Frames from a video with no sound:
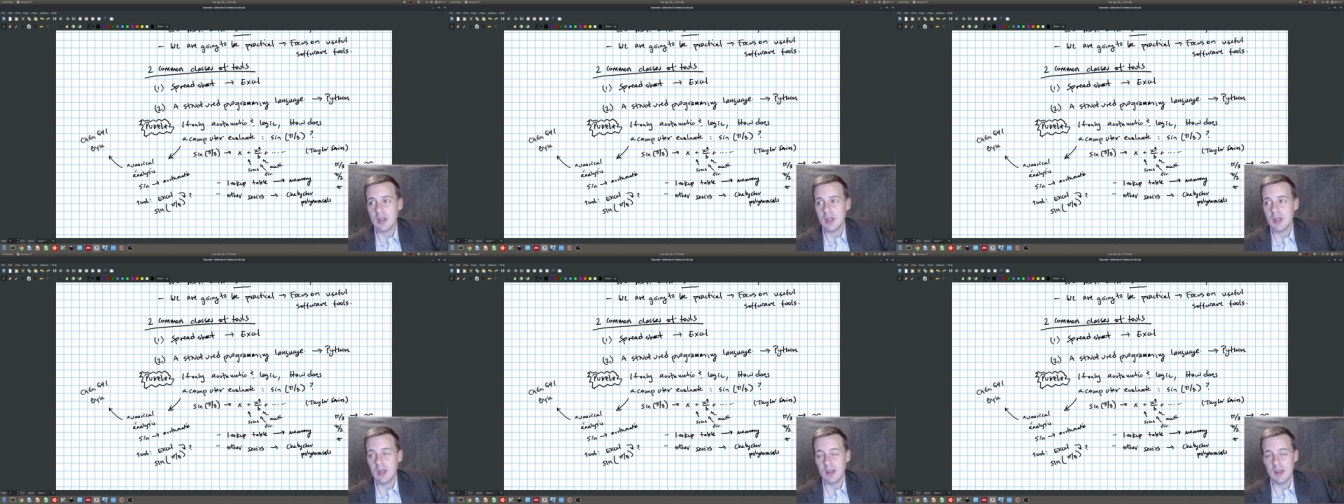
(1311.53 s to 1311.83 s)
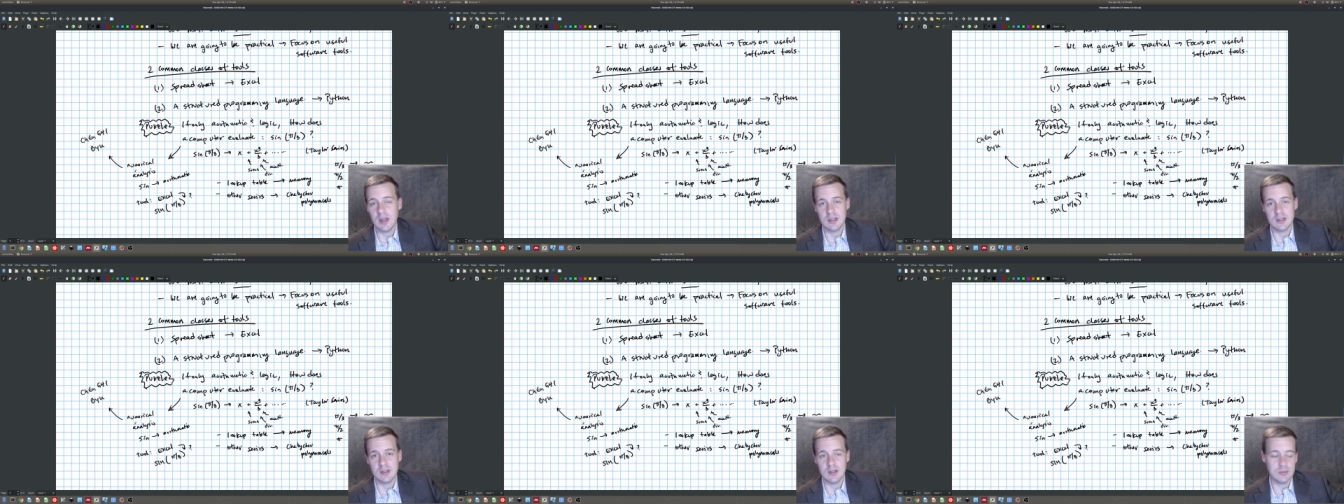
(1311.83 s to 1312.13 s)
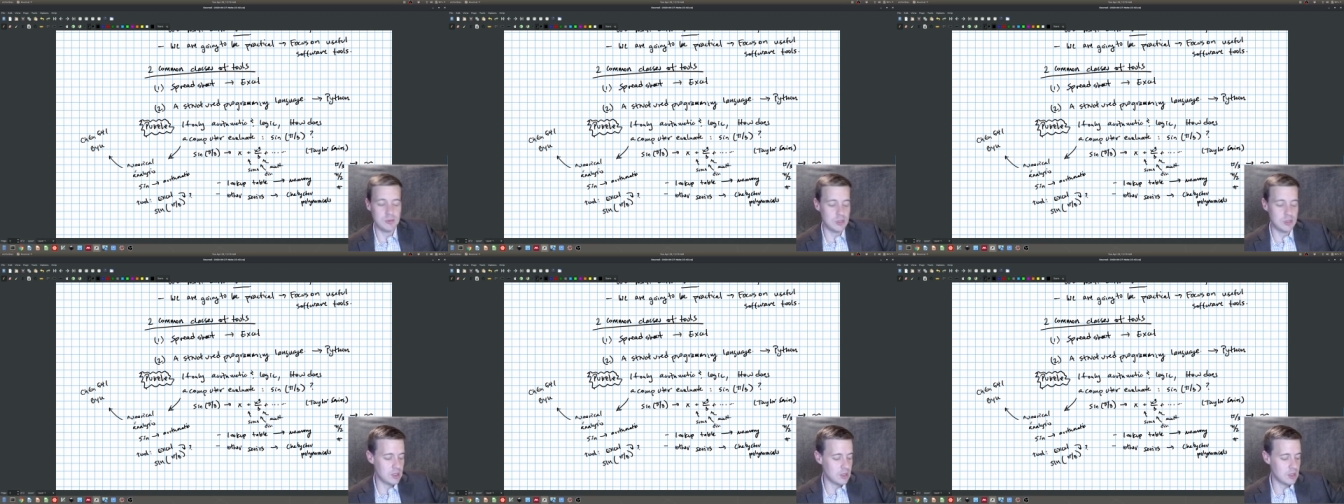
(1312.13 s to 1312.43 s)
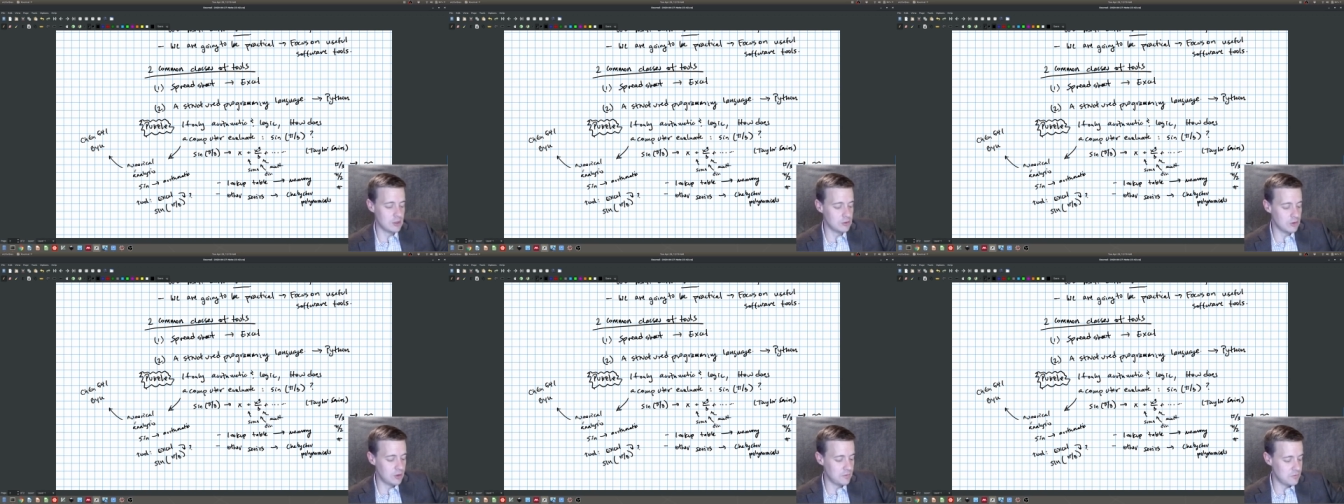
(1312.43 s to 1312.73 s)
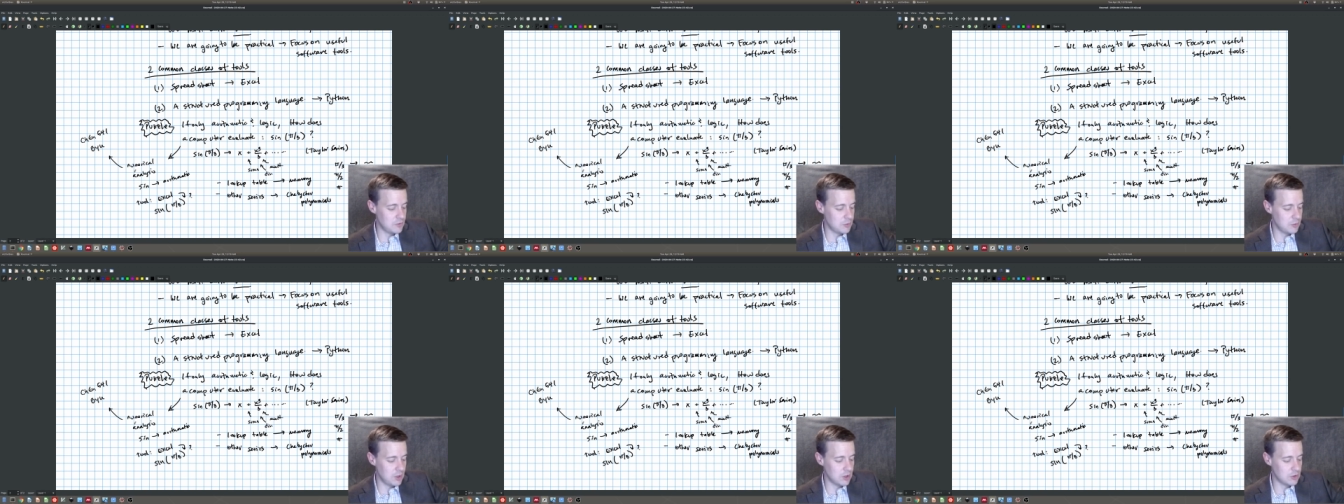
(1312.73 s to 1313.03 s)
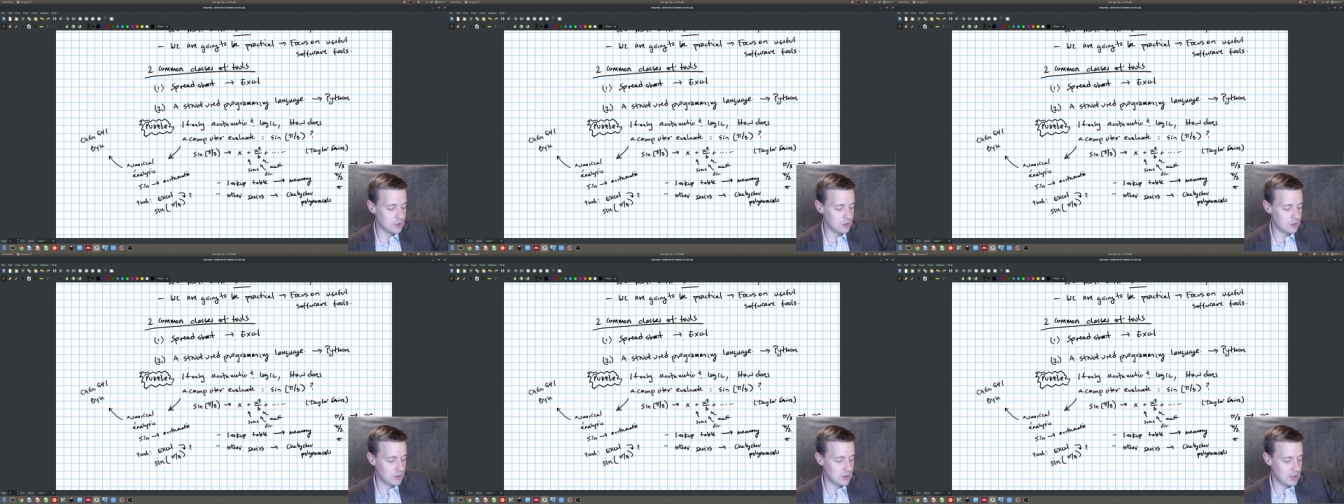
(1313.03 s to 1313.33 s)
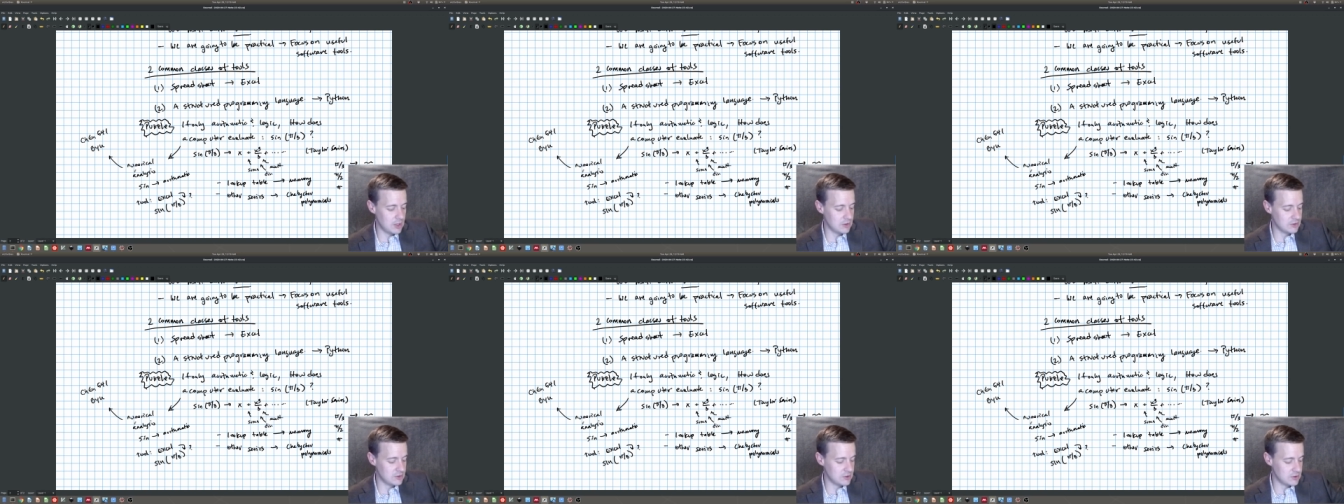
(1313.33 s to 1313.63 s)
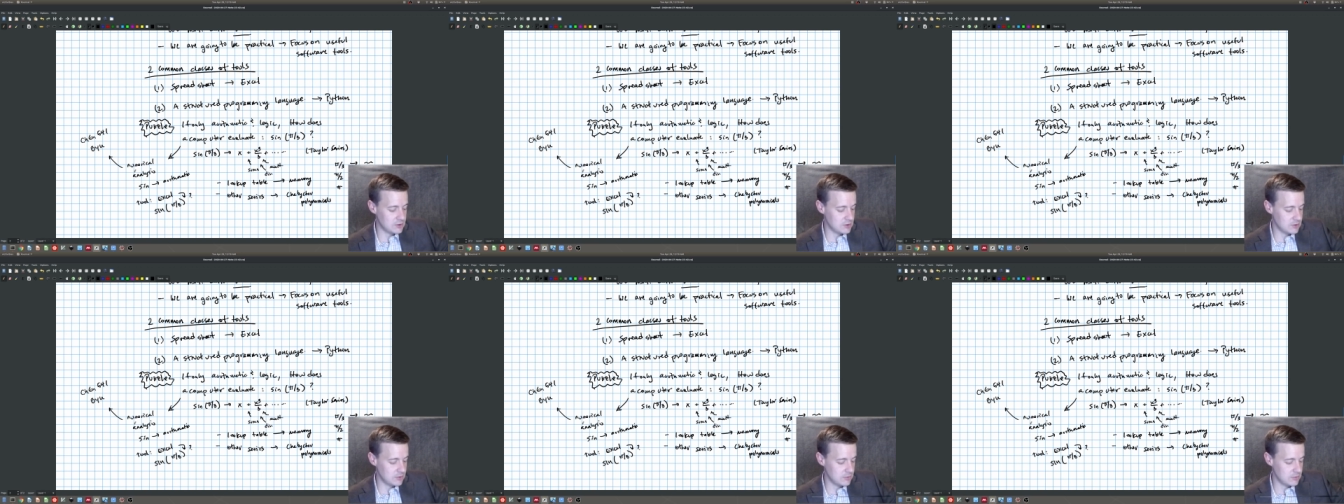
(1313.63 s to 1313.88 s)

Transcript: that subject. I love numerical analysis.